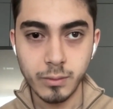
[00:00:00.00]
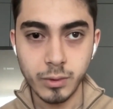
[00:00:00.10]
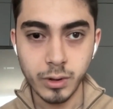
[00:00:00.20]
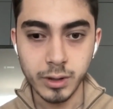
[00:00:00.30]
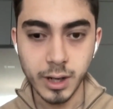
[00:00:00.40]

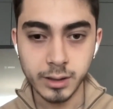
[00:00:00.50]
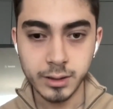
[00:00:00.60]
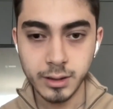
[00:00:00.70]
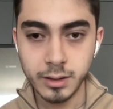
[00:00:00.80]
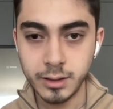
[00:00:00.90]

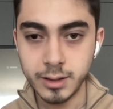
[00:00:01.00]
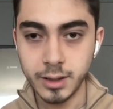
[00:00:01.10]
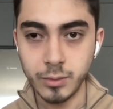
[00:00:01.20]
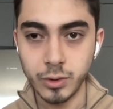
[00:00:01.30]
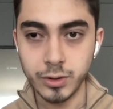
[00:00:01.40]
product,
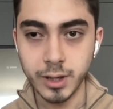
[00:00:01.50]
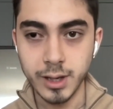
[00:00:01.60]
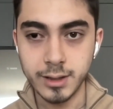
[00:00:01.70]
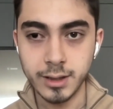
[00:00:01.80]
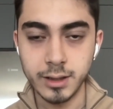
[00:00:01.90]
some use
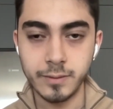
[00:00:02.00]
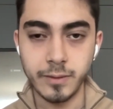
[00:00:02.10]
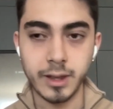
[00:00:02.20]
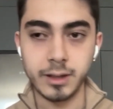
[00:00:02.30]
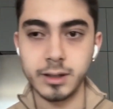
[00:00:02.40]
cases
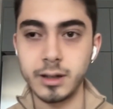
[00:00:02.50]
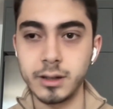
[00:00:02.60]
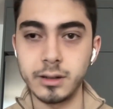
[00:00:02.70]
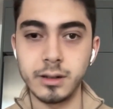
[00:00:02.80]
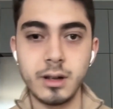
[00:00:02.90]
with a
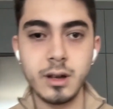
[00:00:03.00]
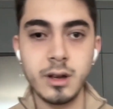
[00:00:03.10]
title,